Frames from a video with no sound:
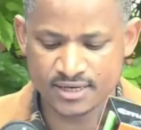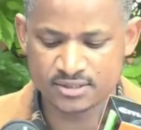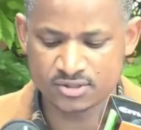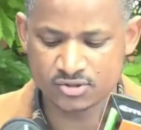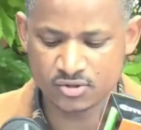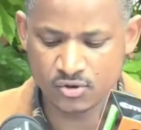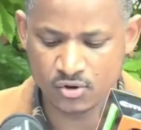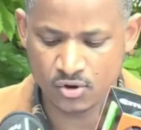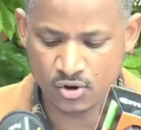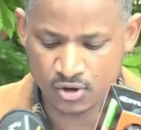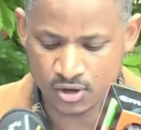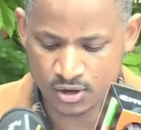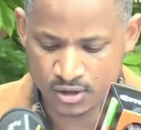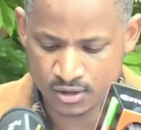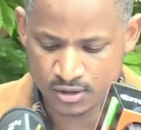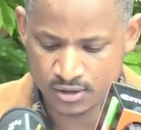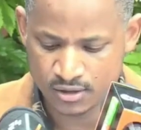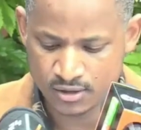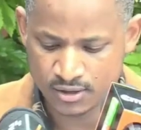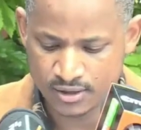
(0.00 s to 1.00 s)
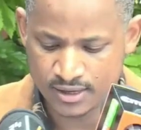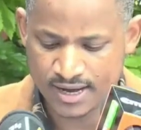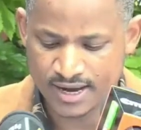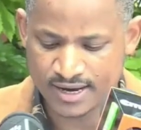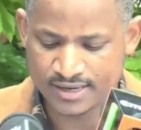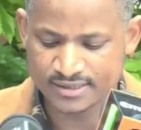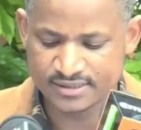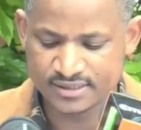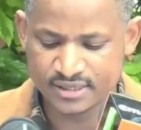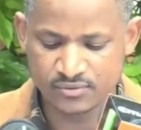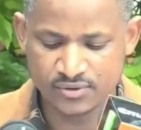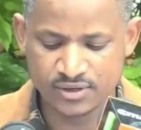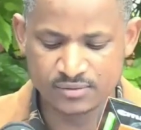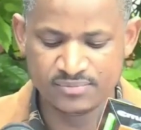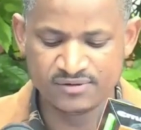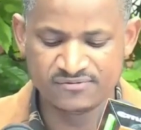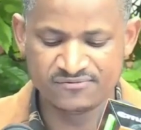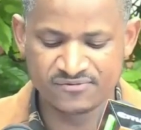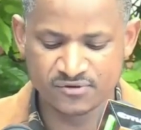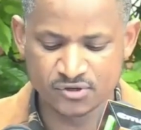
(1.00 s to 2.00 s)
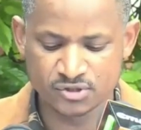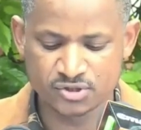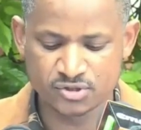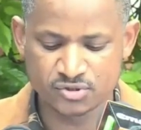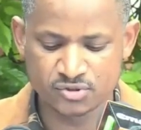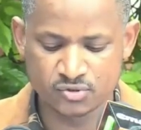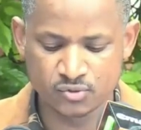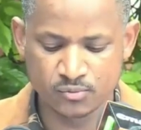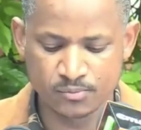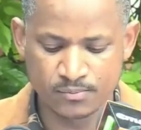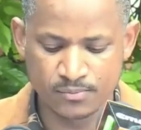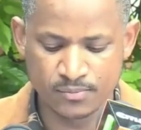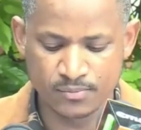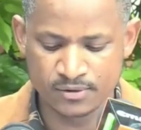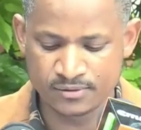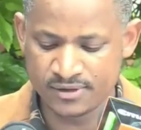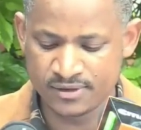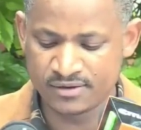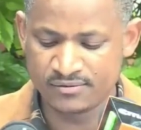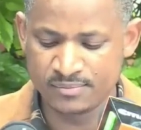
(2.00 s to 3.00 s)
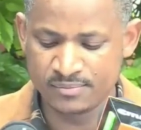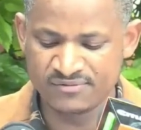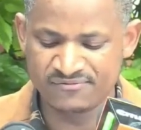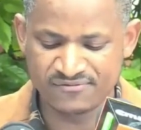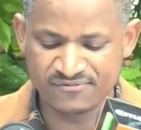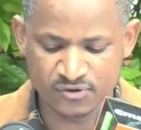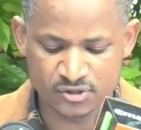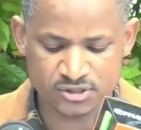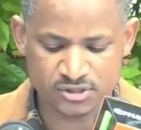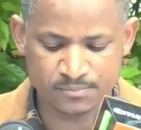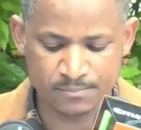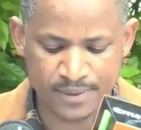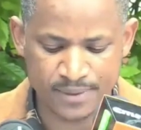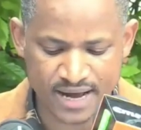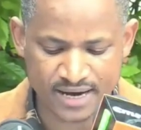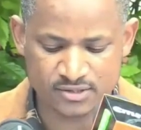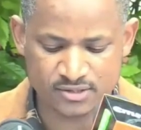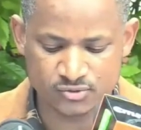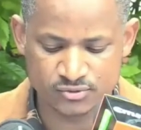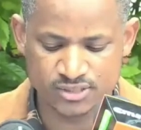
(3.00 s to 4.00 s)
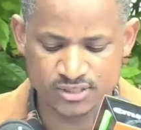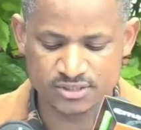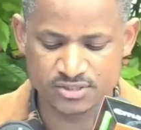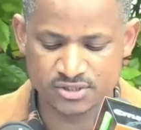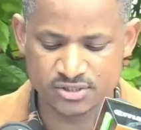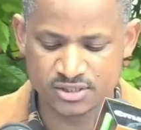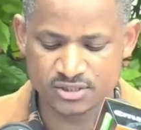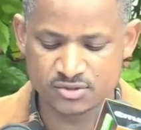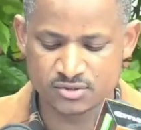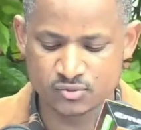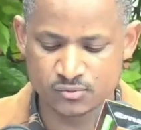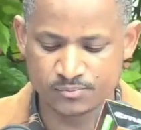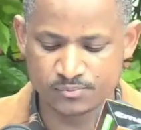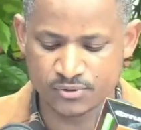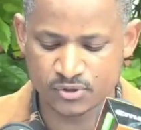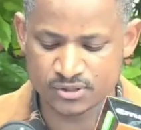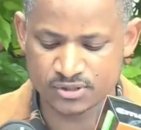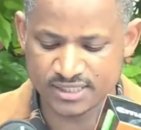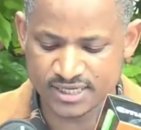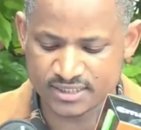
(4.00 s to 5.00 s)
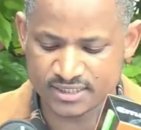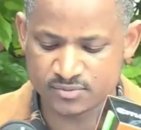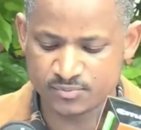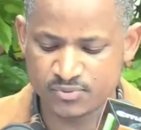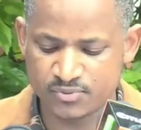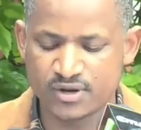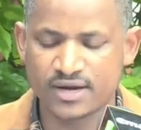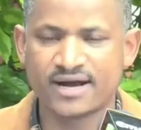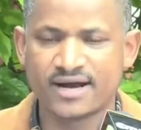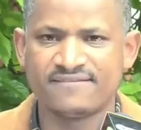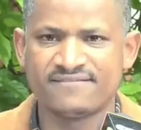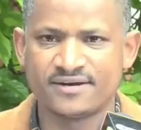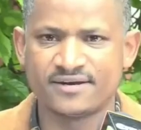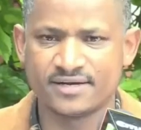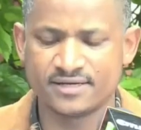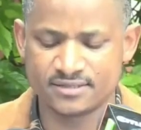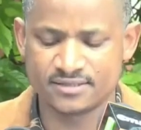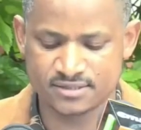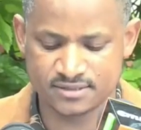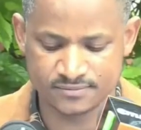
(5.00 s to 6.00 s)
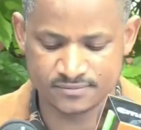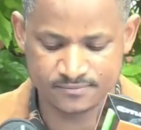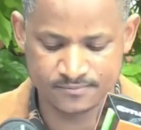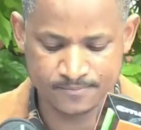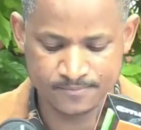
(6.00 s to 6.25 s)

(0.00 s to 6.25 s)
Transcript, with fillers: at all and they will be forced to they will be forced back to the streets to protest poor governance